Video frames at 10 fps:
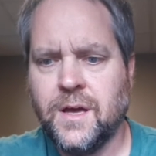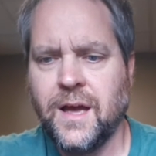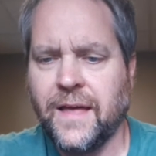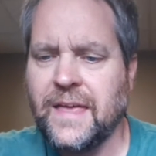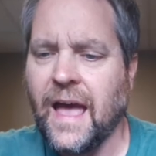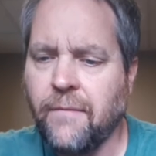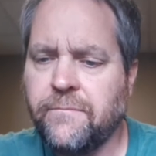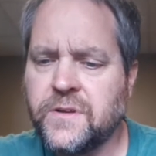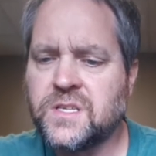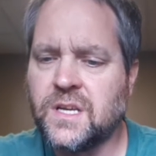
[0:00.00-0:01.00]
And the
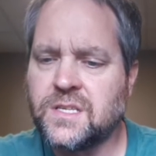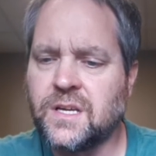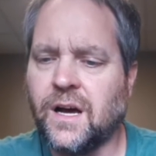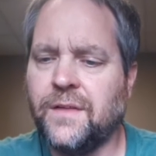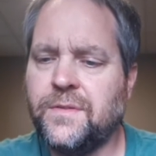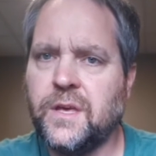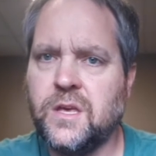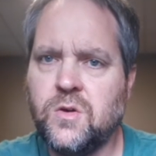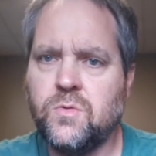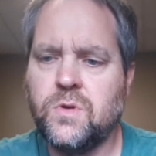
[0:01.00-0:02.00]
emphasis on the
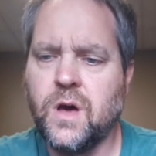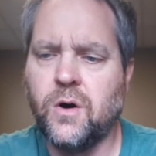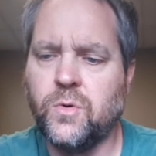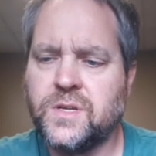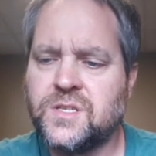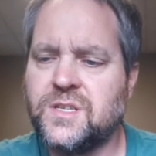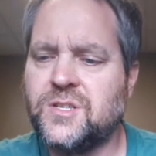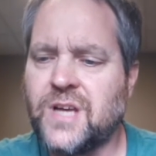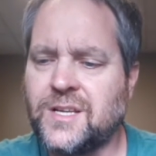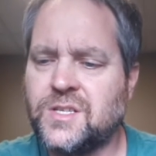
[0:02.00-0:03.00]
you know is
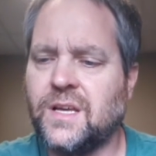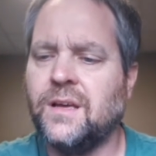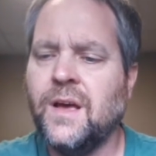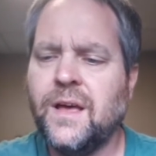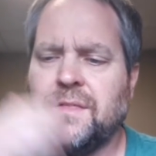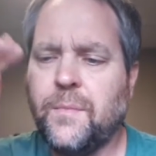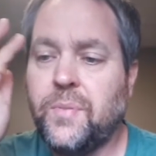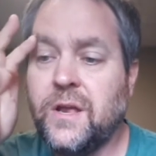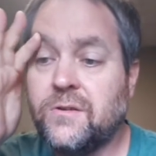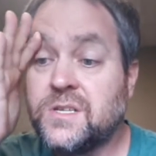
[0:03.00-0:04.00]
suggesting that
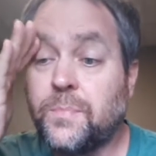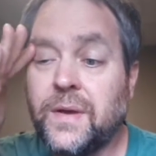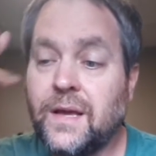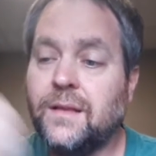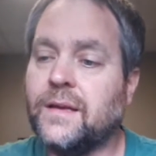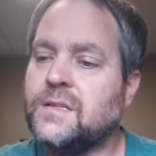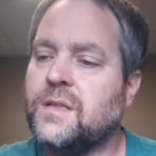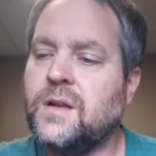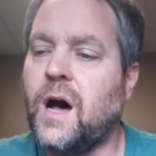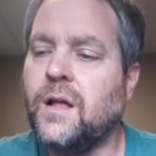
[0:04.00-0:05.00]
Peter is appealing to
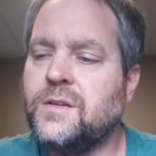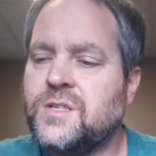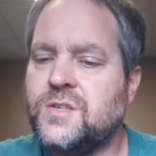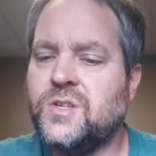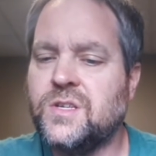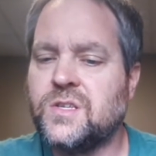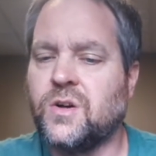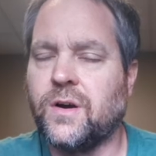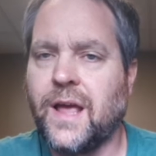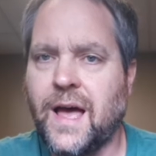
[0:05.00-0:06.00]
the knowledge that Jesus
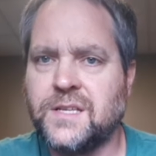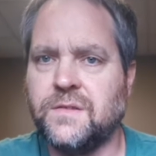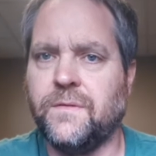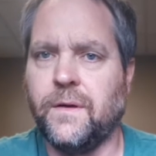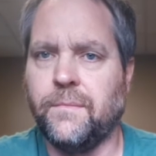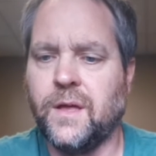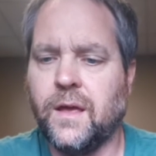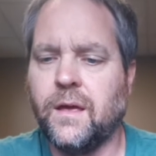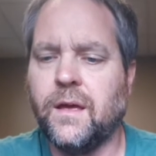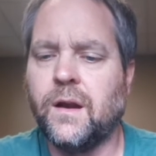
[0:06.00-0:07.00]
already has of him.
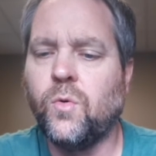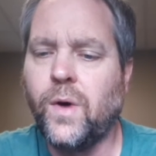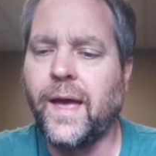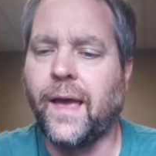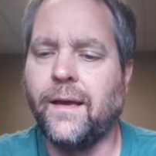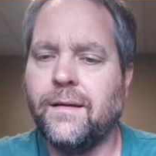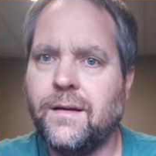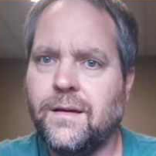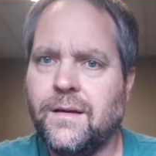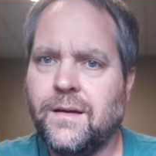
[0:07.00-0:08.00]
In a way,
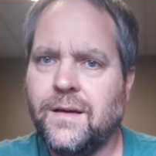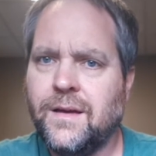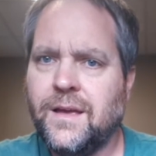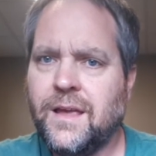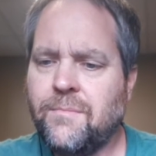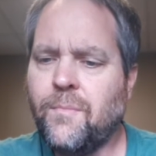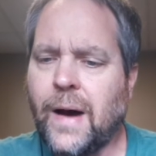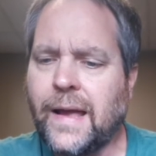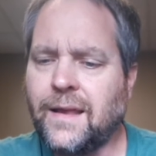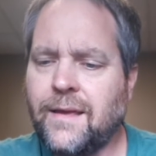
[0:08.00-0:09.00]
he
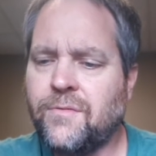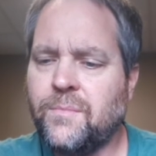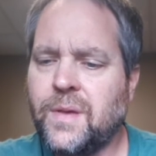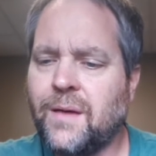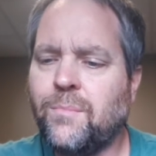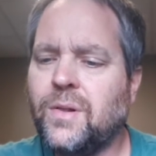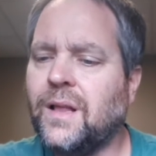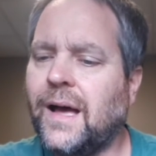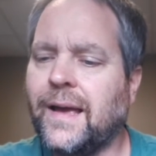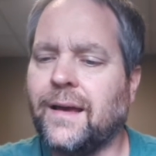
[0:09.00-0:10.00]
might even be
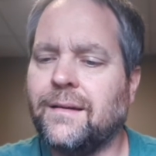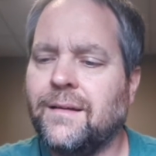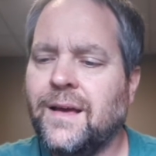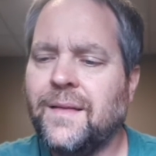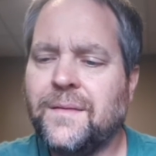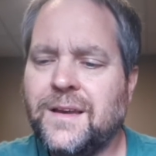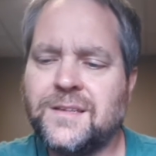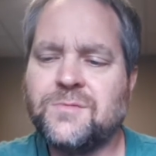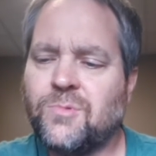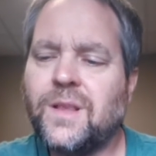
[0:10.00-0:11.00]
implying that he
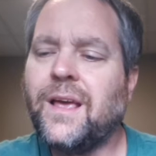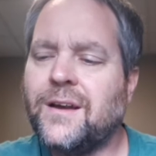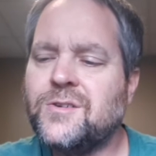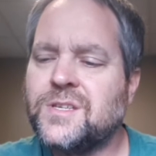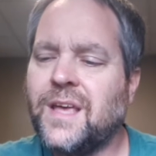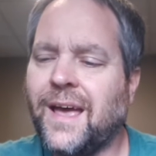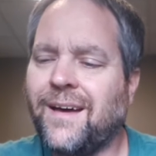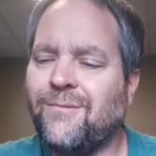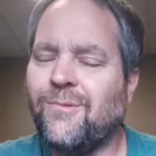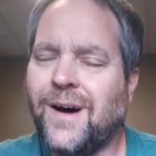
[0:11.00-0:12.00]
doesn't really
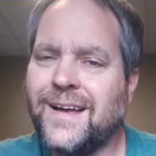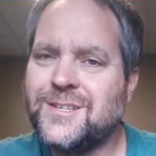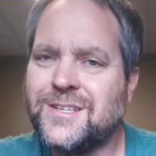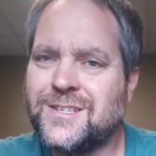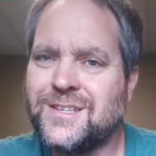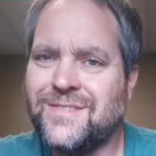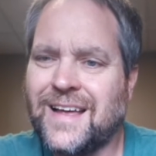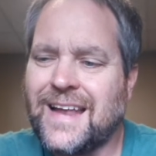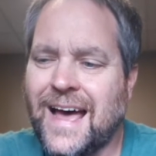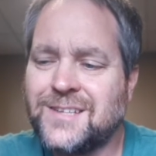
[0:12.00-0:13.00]
understand why Jesus even
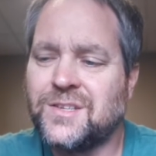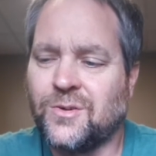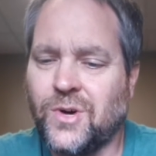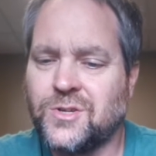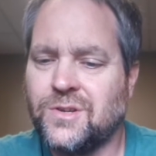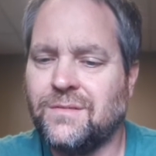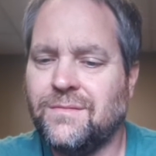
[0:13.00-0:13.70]
had to ask the question.